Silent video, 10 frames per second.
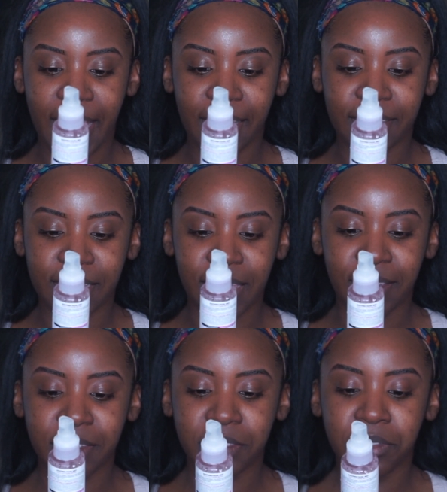
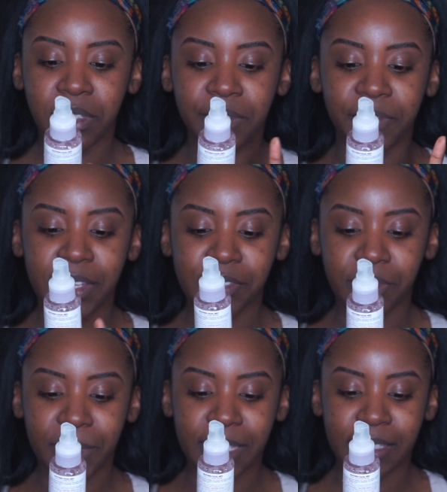Active Soothing
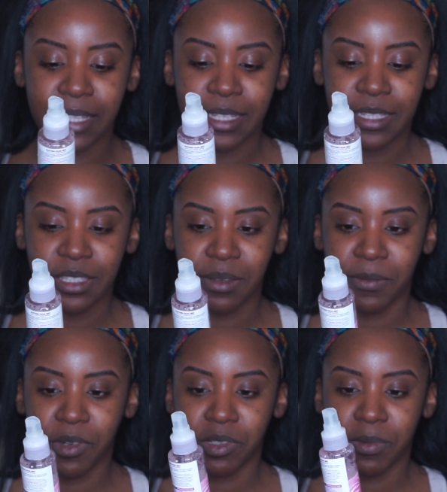Facial Mist, and this is the
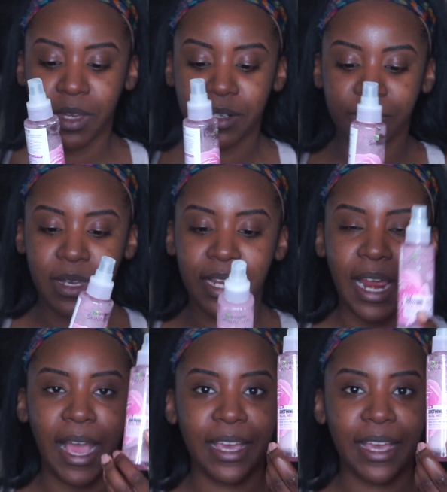Rosewater one.